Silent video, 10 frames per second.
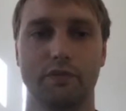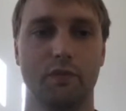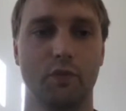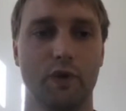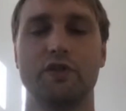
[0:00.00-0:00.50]

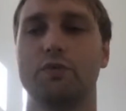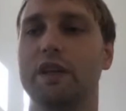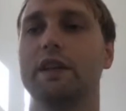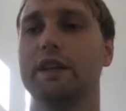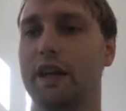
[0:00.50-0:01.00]
which
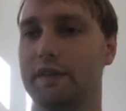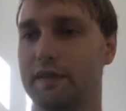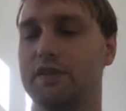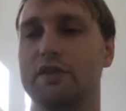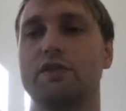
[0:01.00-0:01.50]
really, I
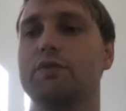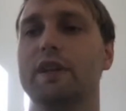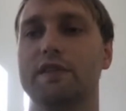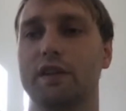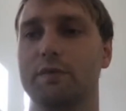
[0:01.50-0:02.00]
think, just
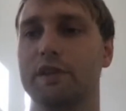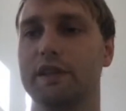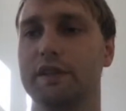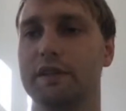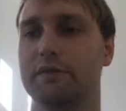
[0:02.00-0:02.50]
creates a
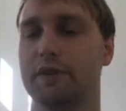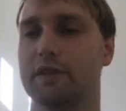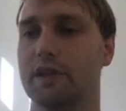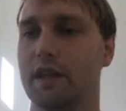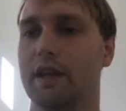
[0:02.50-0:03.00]
completely
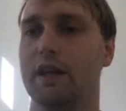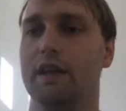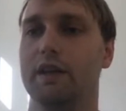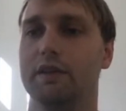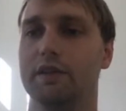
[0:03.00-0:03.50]
different,
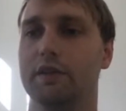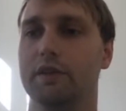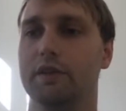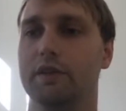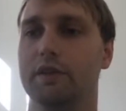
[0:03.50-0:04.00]

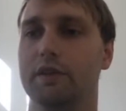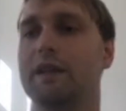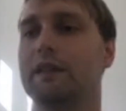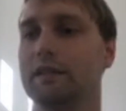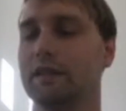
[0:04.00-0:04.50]

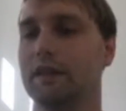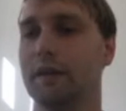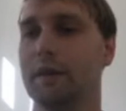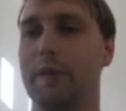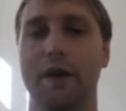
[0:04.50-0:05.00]
fundamental
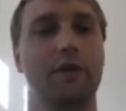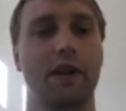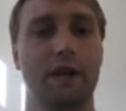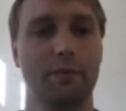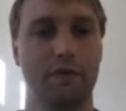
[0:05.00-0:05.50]

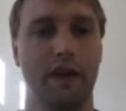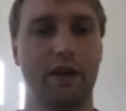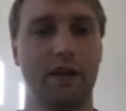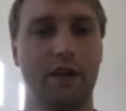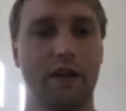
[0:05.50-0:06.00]
paradigm of
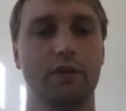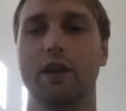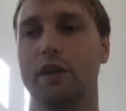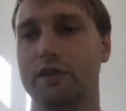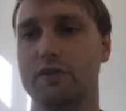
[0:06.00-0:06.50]
how
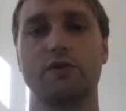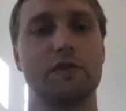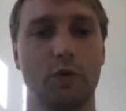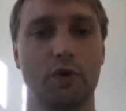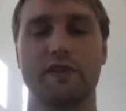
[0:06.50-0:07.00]
the
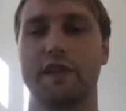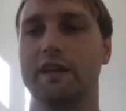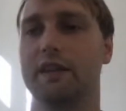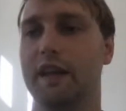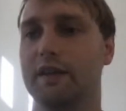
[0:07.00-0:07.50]
system works
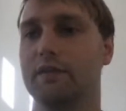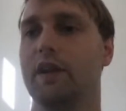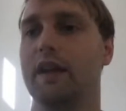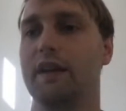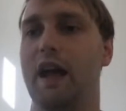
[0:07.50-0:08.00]

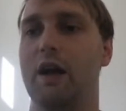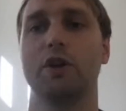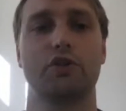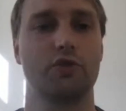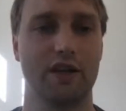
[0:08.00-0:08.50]
and how
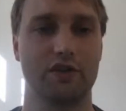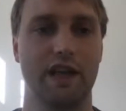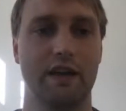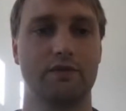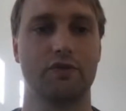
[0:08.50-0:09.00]
much you actually
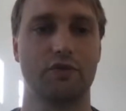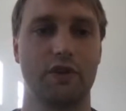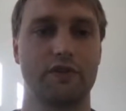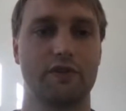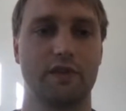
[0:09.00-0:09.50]
have to
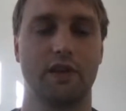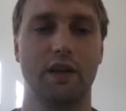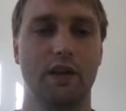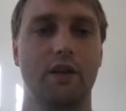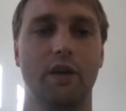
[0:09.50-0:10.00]
trust
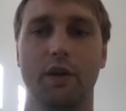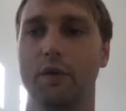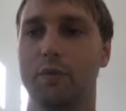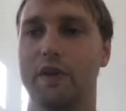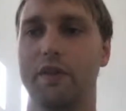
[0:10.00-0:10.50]

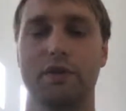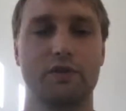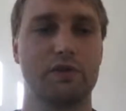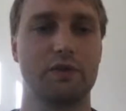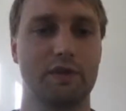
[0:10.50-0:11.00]
whether the
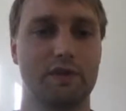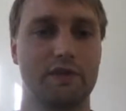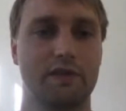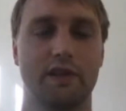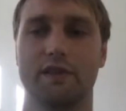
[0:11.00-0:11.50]
system
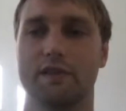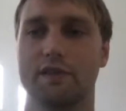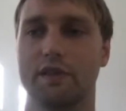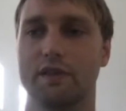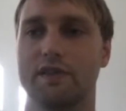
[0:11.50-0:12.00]
is
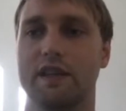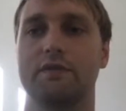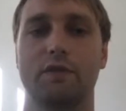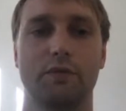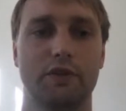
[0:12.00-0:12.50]

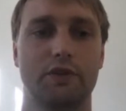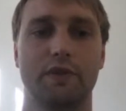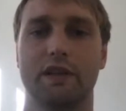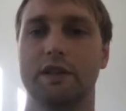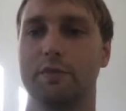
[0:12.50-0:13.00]
safe or run
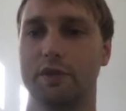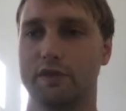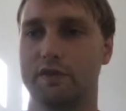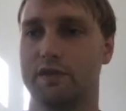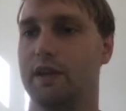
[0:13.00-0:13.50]
correctly, because